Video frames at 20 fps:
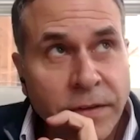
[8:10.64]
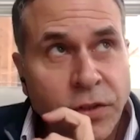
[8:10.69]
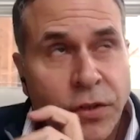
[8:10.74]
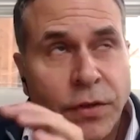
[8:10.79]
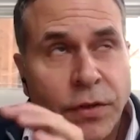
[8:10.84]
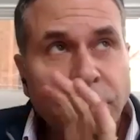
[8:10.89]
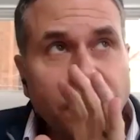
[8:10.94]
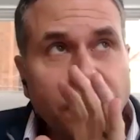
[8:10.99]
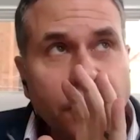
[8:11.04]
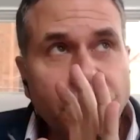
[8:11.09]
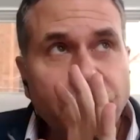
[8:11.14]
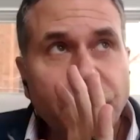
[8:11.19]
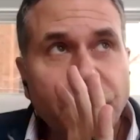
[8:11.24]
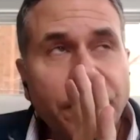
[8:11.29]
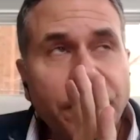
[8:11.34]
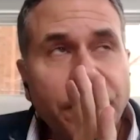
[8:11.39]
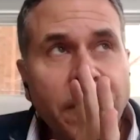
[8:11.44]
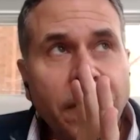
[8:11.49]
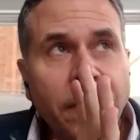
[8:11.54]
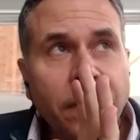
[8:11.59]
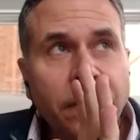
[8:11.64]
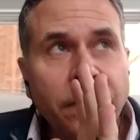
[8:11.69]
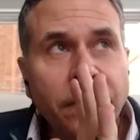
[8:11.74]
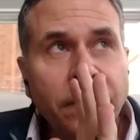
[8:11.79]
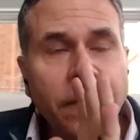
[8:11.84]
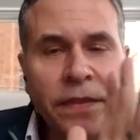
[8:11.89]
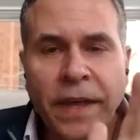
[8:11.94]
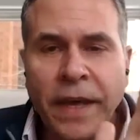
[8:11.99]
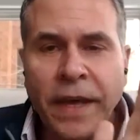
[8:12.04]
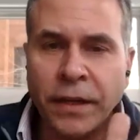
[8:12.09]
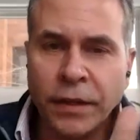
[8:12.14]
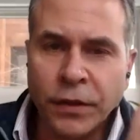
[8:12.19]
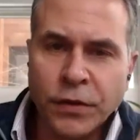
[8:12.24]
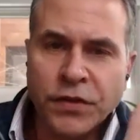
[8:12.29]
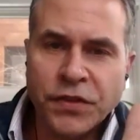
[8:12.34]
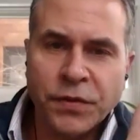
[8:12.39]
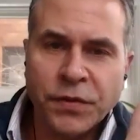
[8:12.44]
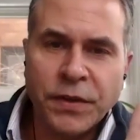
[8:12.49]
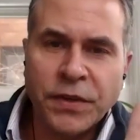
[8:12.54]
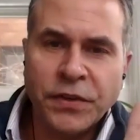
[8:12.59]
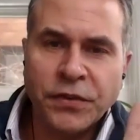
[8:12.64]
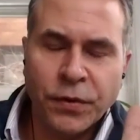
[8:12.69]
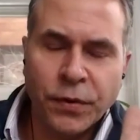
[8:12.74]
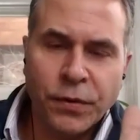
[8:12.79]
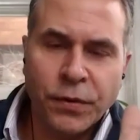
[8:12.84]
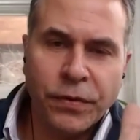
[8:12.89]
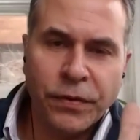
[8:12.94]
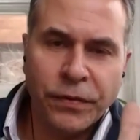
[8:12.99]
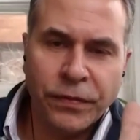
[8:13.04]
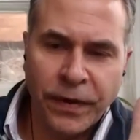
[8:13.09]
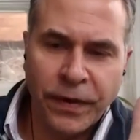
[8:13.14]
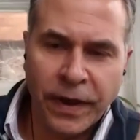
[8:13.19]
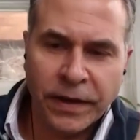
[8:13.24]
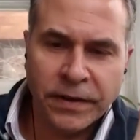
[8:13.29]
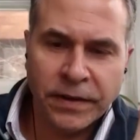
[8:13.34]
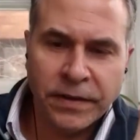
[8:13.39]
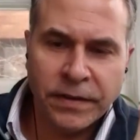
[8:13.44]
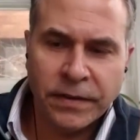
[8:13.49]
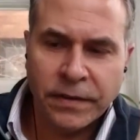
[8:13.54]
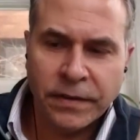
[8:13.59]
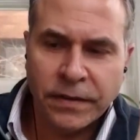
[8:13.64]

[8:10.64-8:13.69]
do you, do you think that that illusory truth effect